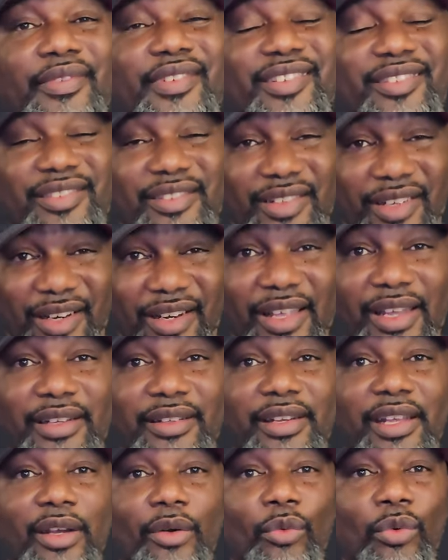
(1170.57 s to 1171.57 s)
Shit
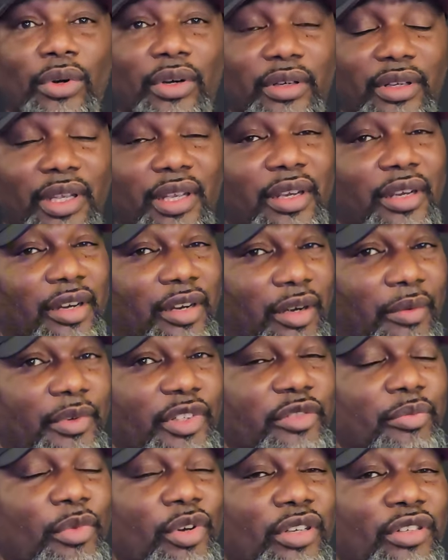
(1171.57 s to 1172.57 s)
like that work. Kirby
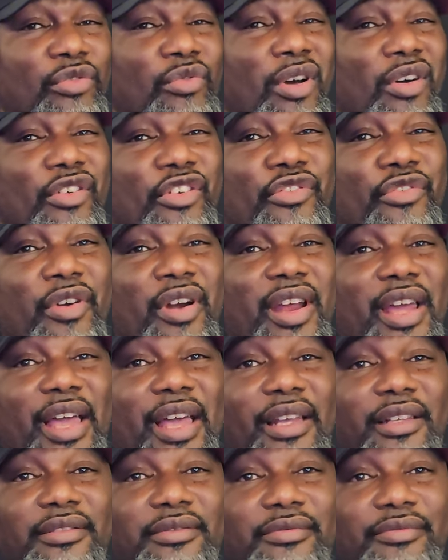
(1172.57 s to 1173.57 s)
Smart, you ought to try it.